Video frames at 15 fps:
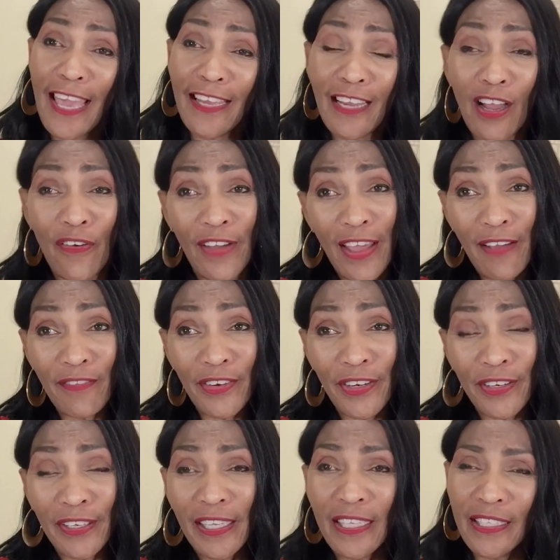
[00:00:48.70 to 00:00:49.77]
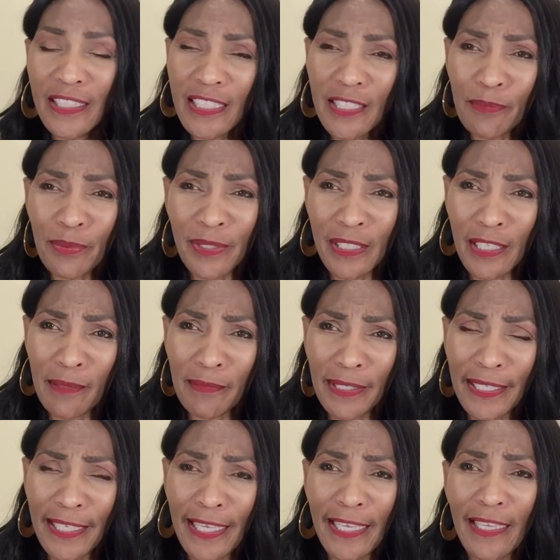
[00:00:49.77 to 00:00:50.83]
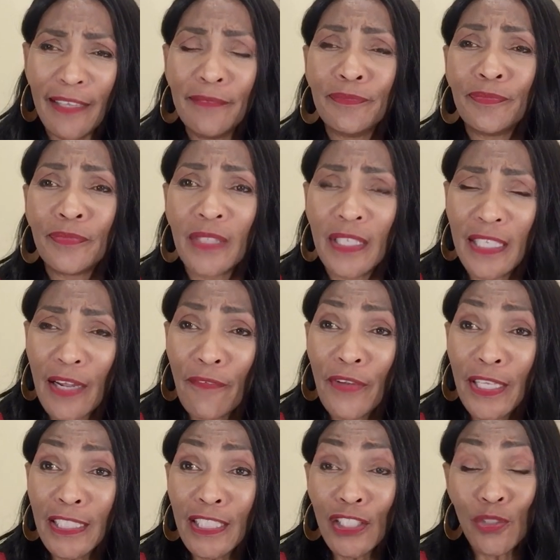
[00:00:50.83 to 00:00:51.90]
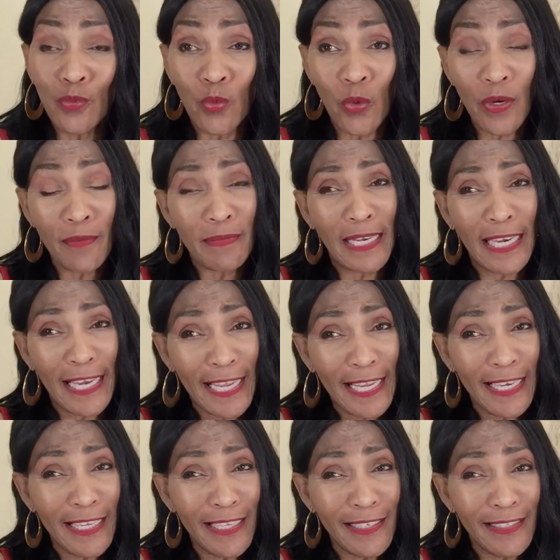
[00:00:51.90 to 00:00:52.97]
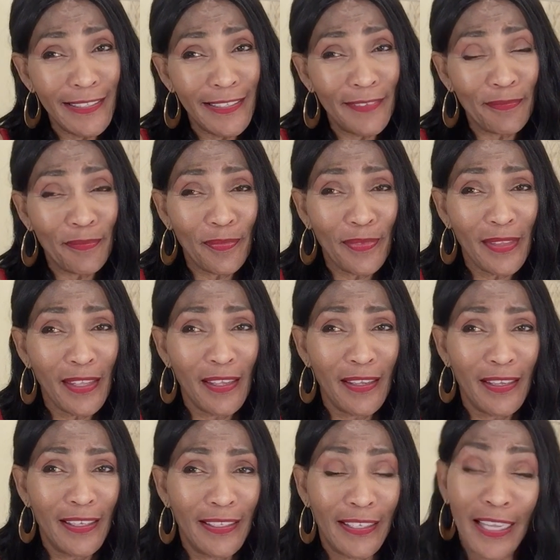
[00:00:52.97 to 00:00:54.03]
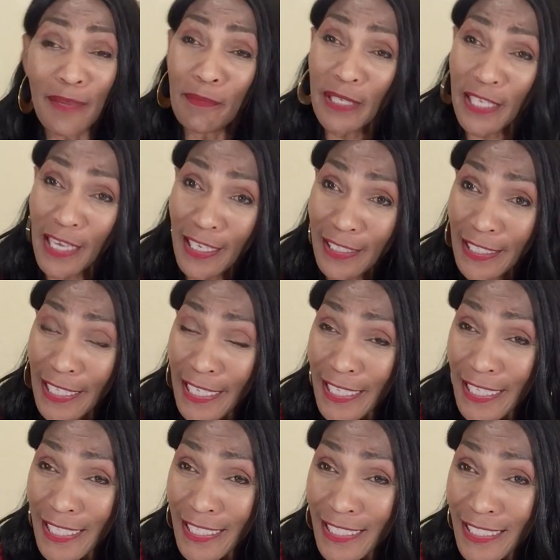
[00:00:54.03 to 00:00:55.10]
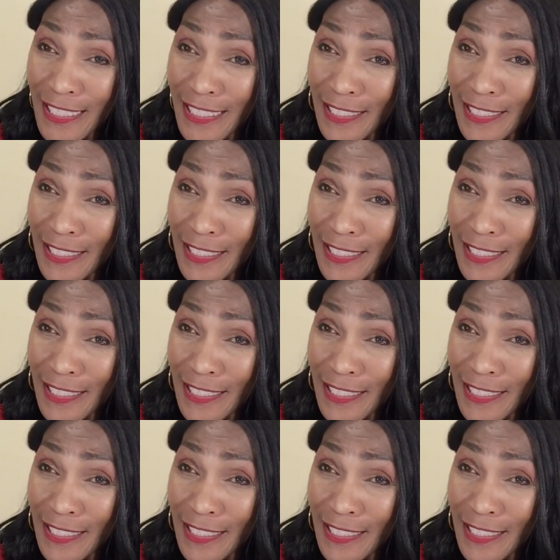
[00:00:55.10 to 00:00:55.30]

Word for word: And however, this is predominantly directed toward my ladies and my young ladies